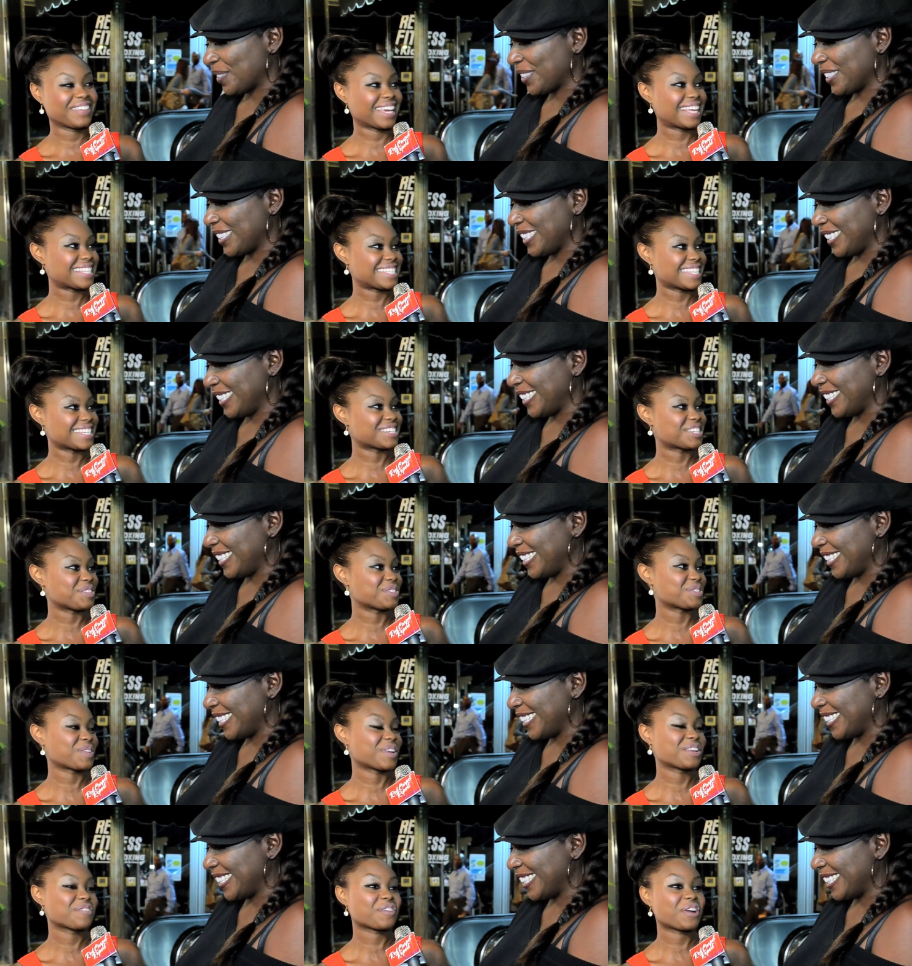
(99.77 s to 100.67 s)
Speaker 1: fixed and she was
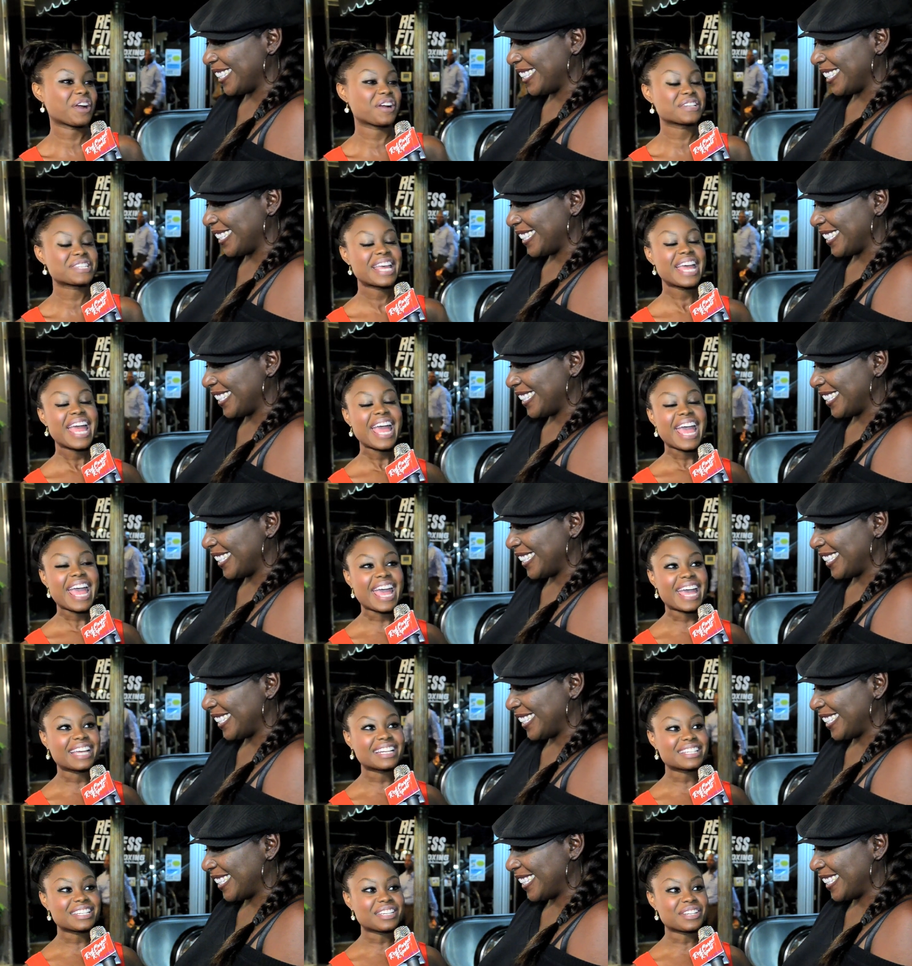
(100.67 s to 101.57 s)
waiting for hers.
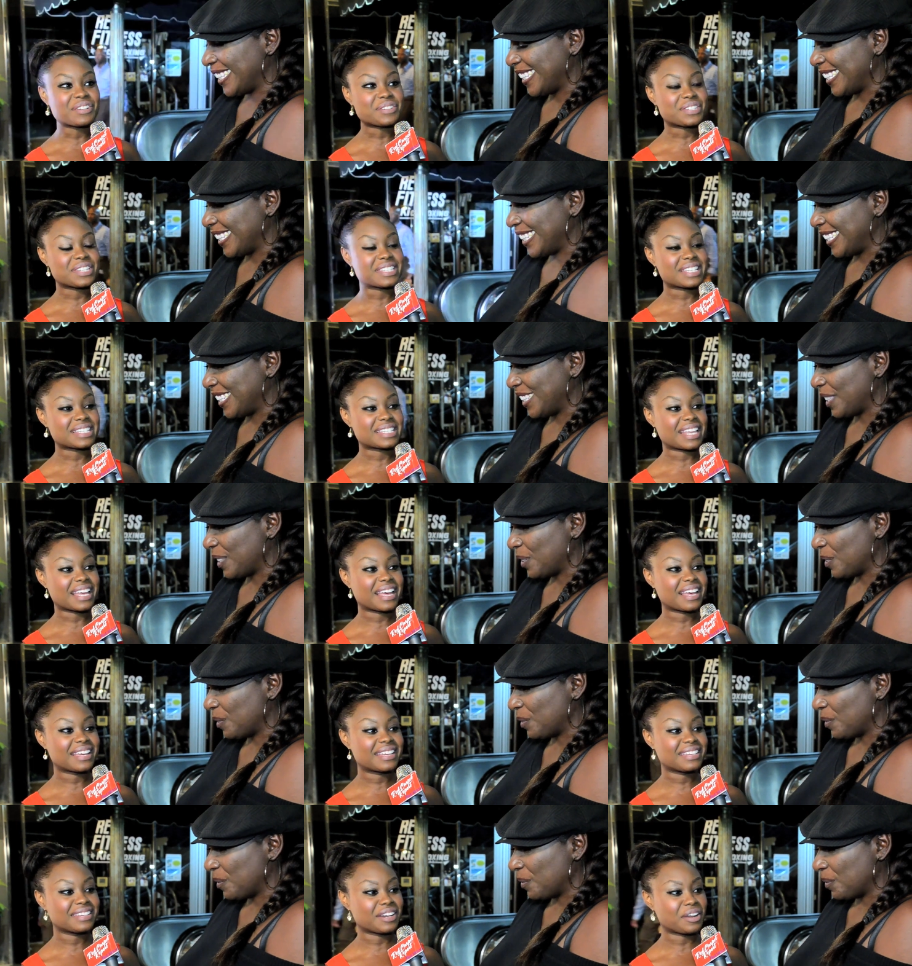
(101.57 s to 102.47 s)
And, you know, she says,
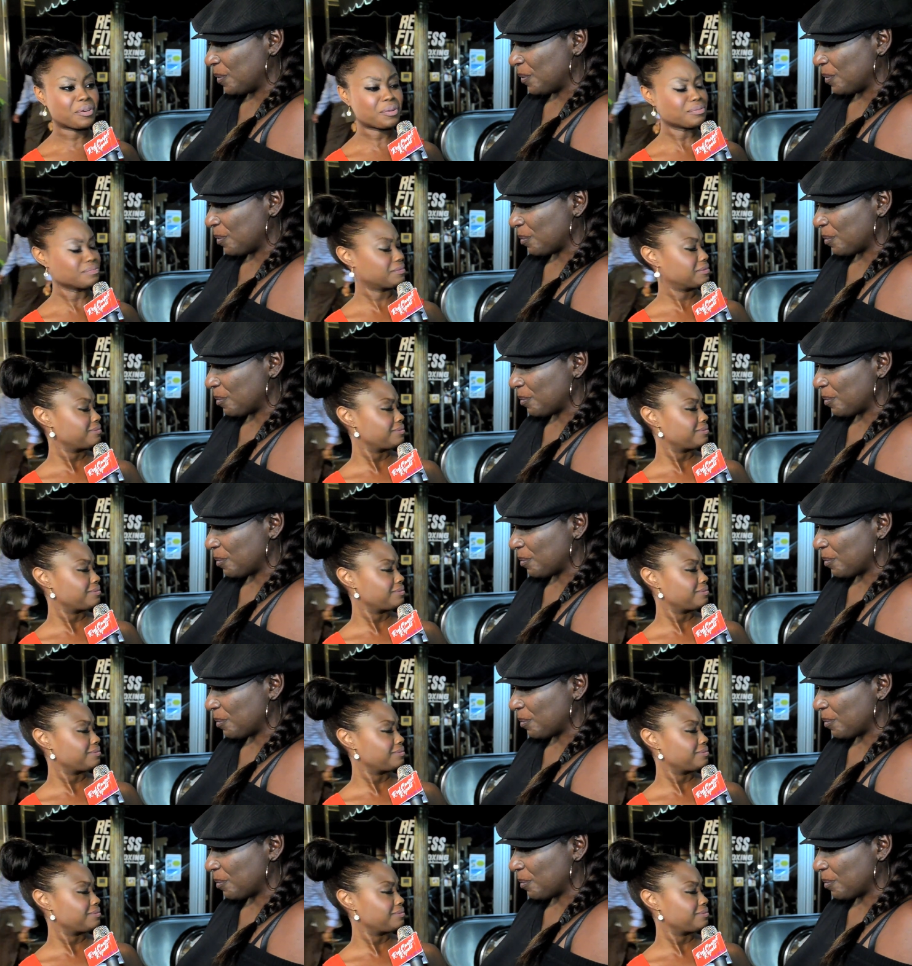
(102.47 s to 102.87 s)
uh, you know,